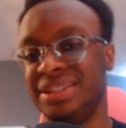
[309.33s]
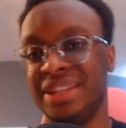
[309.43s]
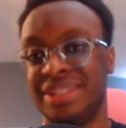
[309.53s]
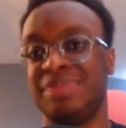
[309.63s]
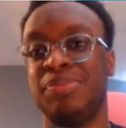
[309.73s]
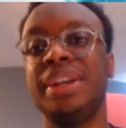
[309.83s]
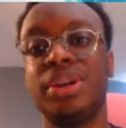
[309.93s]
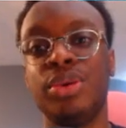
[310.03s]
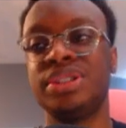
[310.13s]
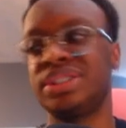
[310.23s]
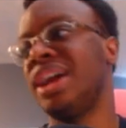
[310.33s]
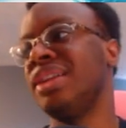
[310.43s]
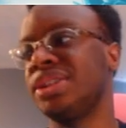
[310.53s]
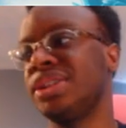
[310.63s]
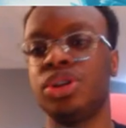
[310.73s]
it's pretty cool. It's kind of
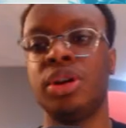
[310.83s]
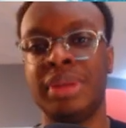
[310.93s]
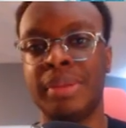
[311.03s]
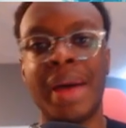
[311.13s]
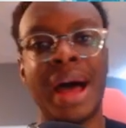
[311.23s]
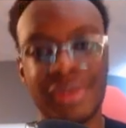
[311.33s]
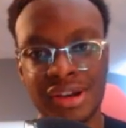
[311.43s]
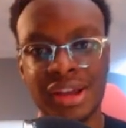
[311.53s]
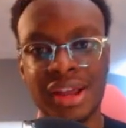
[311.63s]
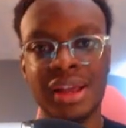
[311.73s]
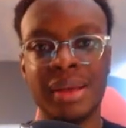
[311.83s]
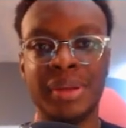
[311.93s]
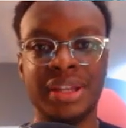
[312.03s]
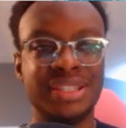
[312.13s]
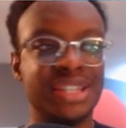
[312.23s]
like the Tournament of Power,
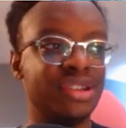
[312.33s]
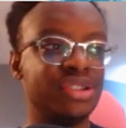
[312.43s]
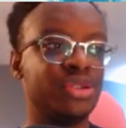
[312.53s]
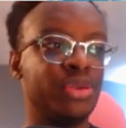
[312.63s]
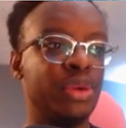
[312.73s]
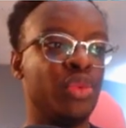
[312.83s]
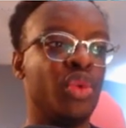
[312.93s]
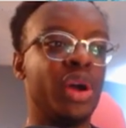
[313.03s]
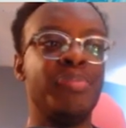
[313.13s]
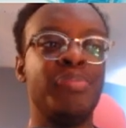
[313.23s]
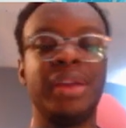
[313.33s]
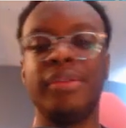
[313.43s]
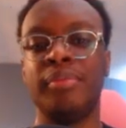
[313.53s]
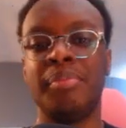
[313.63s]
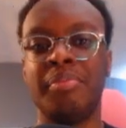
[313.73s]
but instead, there's only one big
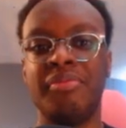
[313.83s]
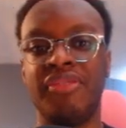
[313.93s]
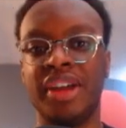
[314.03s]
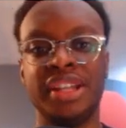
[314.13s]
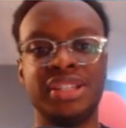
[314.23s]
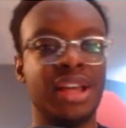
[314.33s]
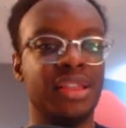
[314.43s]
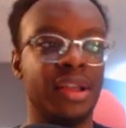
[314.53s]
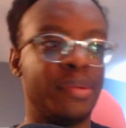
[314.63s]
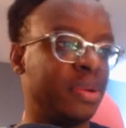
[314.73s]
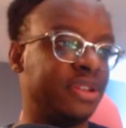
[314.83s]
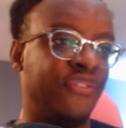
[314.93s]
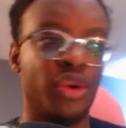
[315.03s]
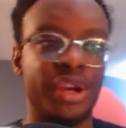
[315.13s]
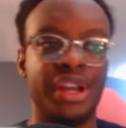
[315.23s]
mm, fight. It's not like what's
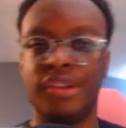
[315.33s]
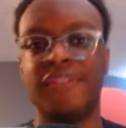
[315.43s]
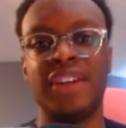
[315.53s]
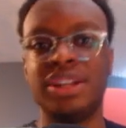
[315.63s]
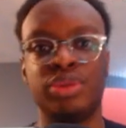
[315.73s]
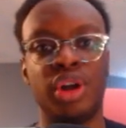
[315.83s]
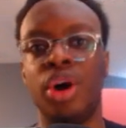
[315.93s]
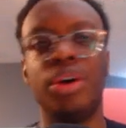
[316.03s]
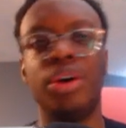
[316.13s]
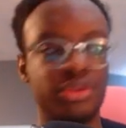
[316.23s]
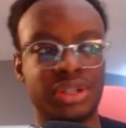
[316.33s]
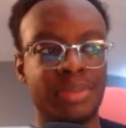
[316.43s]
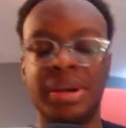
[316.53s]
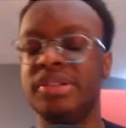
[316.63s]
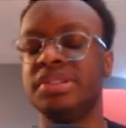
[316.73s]
40 other fights with all those
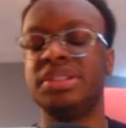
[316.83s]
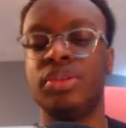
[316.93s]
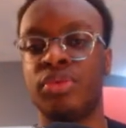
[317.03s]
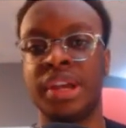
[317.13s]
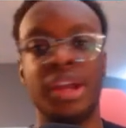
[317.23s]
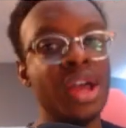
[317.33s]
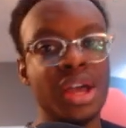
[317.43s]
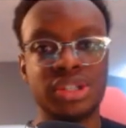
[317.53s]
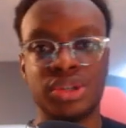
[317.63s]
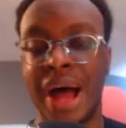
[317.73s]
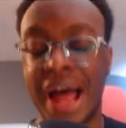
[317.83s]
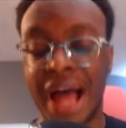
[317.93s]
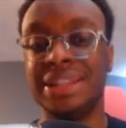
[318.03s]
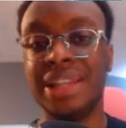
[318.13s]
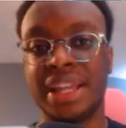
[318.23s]
competitors in the ring. So I, I
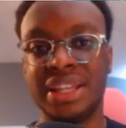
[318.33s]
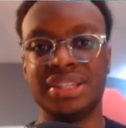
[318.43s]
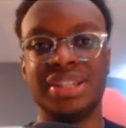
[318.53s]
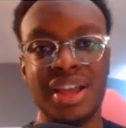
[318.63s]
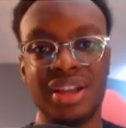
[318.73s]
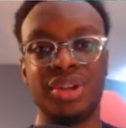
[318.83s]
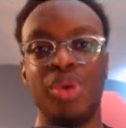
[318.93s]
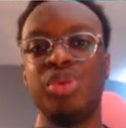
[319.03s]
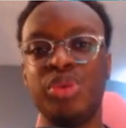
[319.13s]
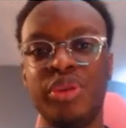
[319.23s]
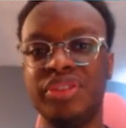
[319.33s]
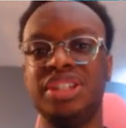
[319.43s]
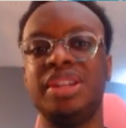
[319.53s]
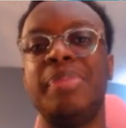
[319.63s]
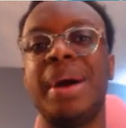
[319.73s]
like this. Goku and
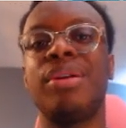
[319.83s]
Vegeta power